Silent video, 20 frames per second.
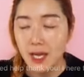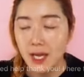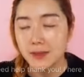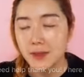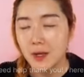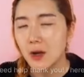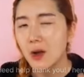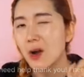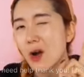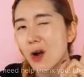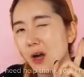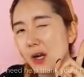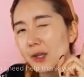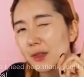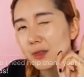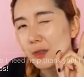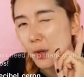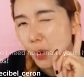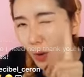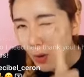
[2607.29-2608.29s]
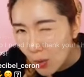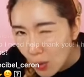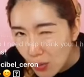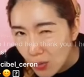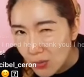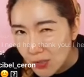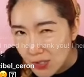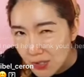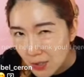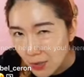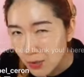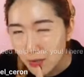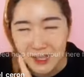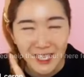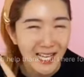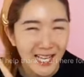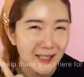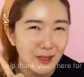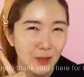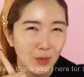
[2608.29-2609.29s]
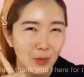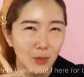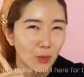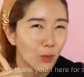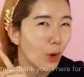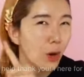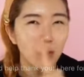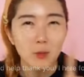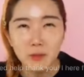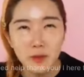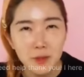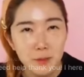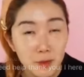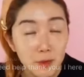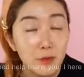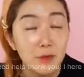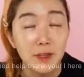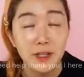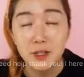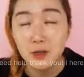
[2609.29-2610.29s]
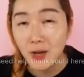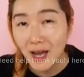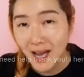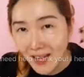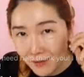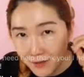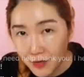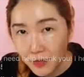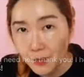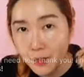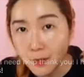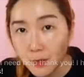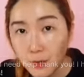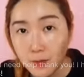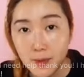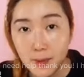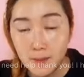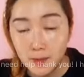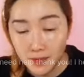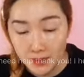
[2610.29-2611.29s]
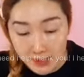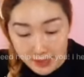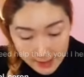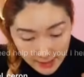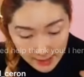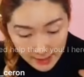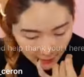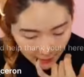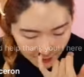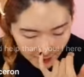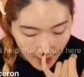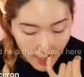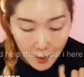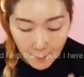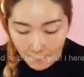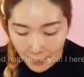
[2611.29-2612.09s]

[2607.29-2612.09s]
There are those though that won't remove and you have to remove them yourself.